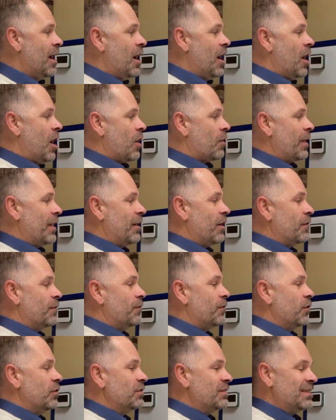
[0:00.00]
All right, our
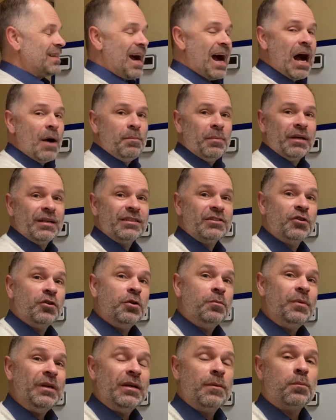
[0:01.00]
first topic is going to
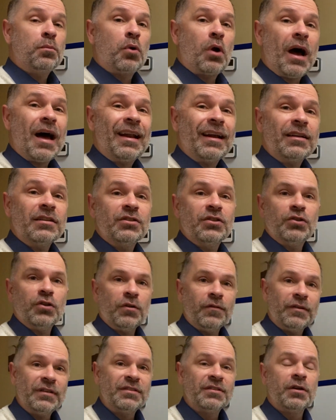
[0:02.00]
be a product
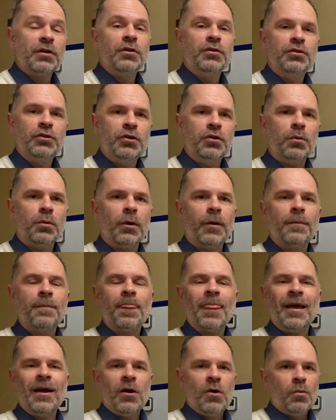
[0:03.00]
service tour.
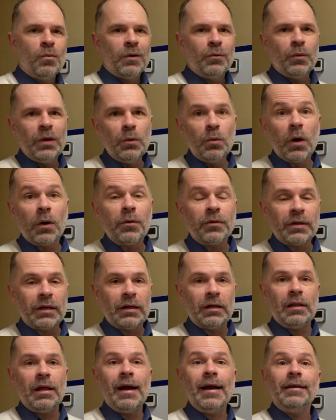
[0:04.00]
When we work with a
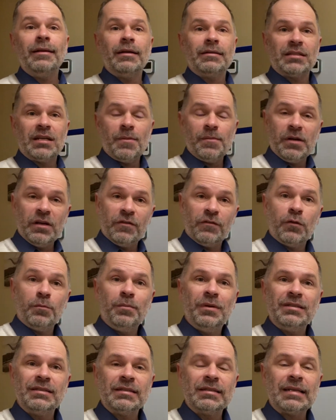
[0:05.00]
client that's coming in for
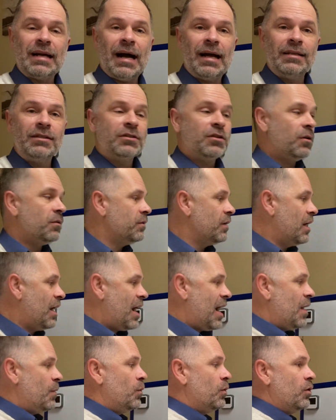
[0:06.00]
business consult,
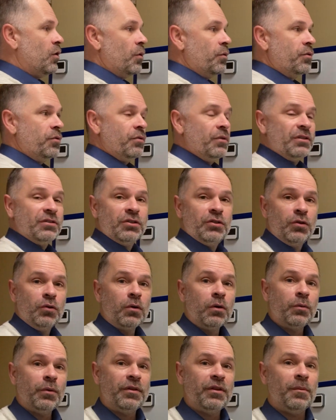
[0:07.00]
I will go through this
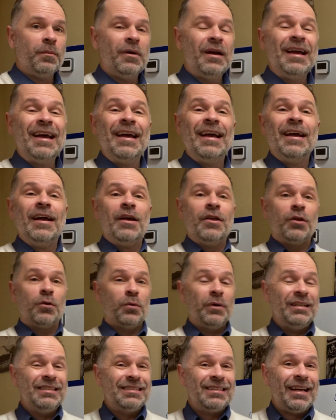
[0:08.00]
tour with them. The
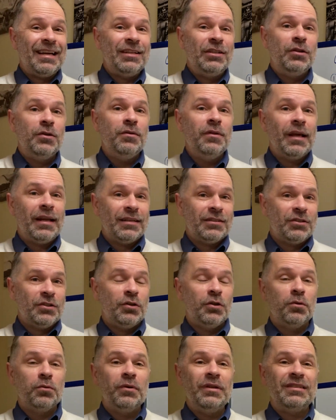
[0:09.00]
reason I do that is
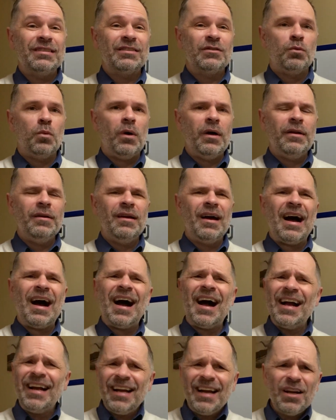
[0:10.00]
two reasons. One,
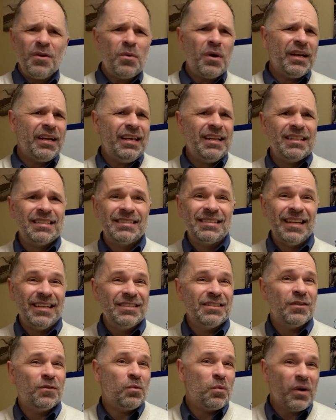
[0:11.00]
I kind of want to get a
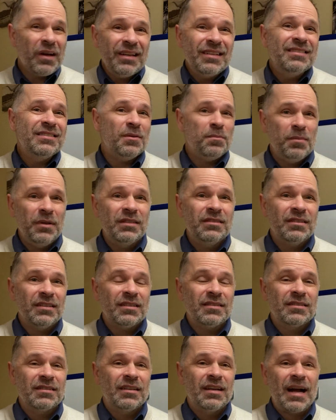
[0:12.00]
sense of what is the
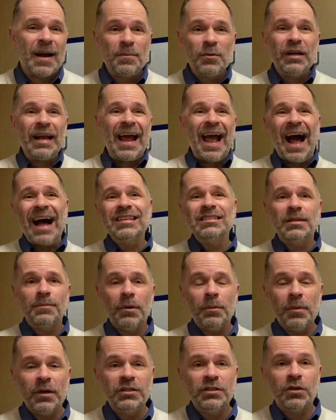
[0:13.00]
business. I'm going to ask them a
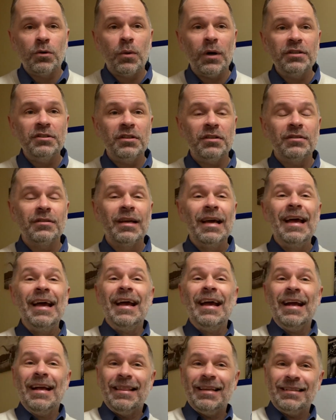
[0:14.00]
bunch of questions.
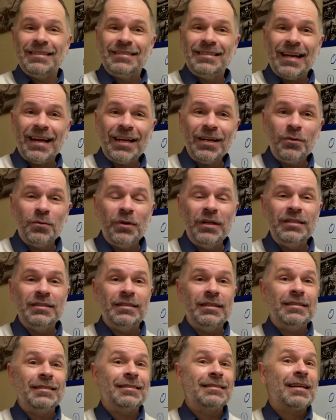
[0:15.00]
The second reason
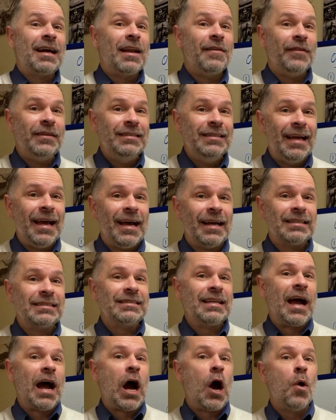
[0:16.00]
is it's kind of a test.
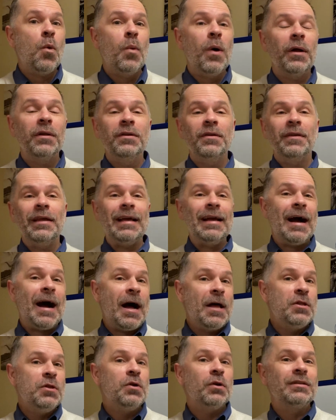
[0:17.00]
How well do they
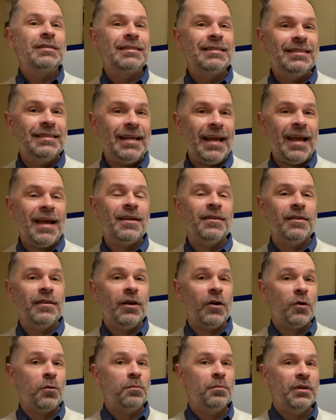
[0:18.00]
understand
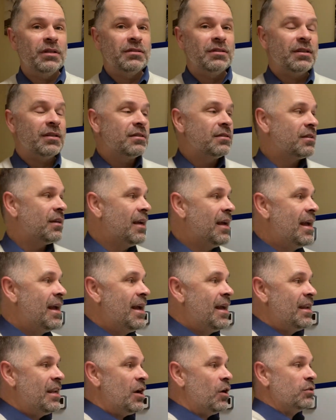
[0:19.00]
their business?
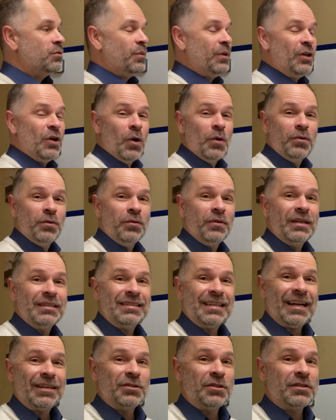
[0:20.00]
Now, as we go through this
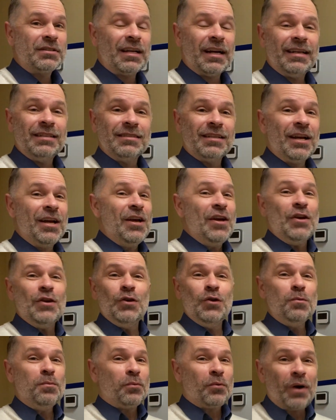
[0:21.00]
exercise,
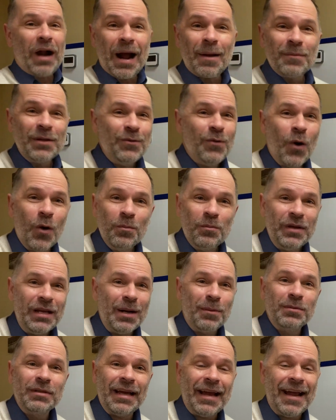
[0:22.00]
you probably won't be
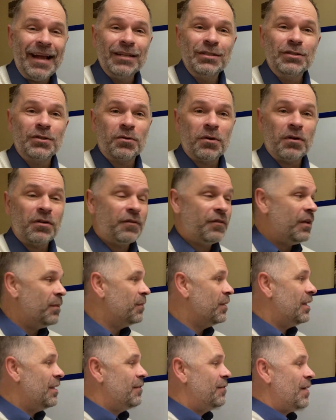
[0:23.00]
able to answer all of
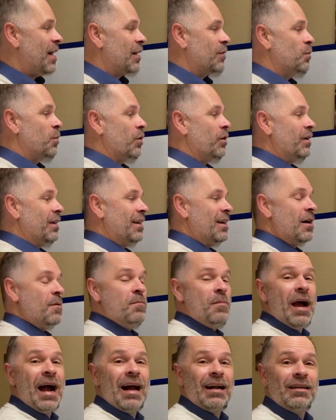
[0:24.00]
them. In fact, we're going to come
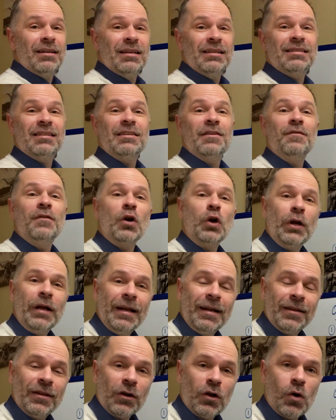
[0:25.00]
back to this at the very
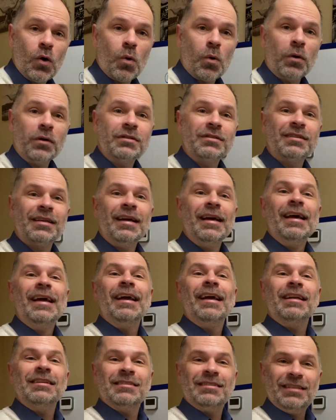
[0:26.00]
end of the course
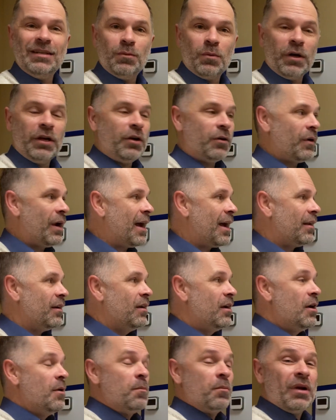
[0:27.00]
and see where you're at.
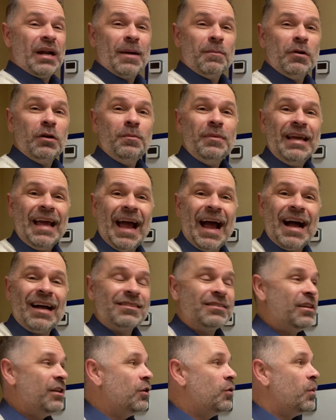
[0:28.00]
But I'm going to be
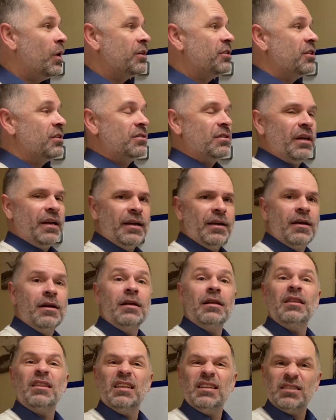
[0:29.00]
asking questions like,
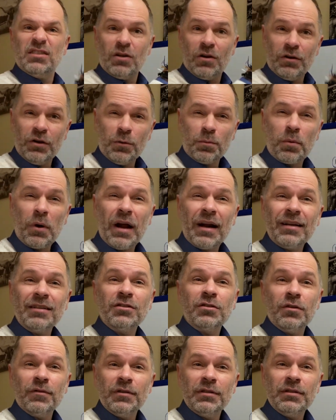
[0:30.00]
list all your product
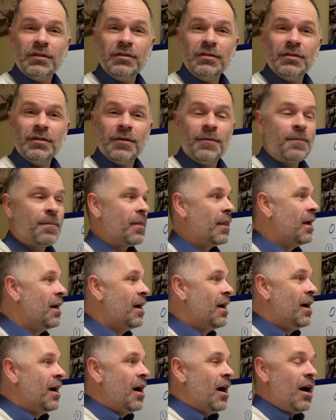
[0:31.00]
services.
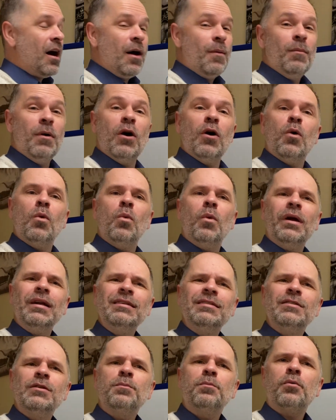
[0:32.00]
What
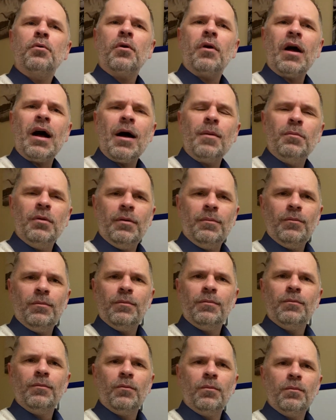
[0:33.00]
is the problem?
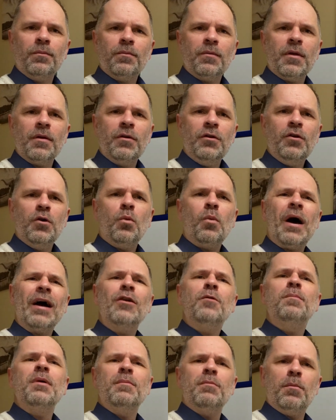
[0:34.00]
Why do
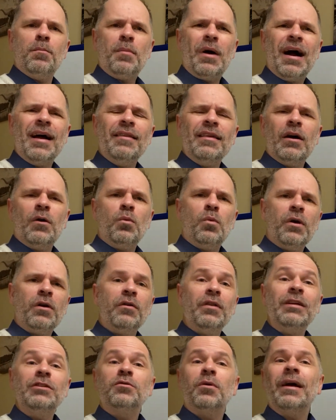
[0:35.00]
people buy that? What are
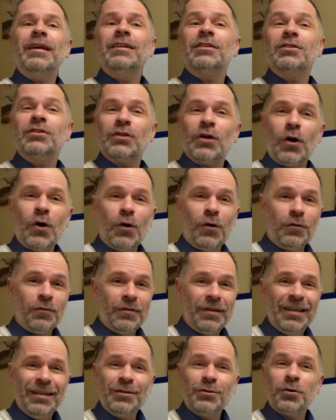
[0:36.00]
they trying to solve
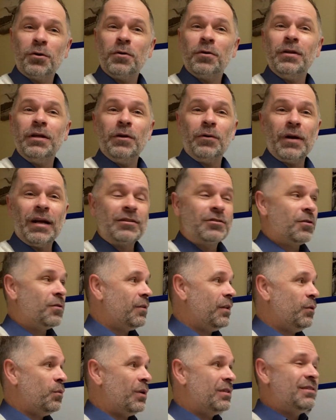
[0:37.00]
internally or
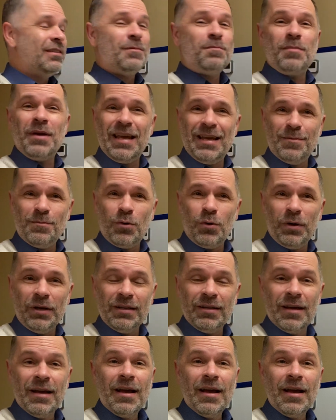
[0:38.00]
externally? What's the pain point?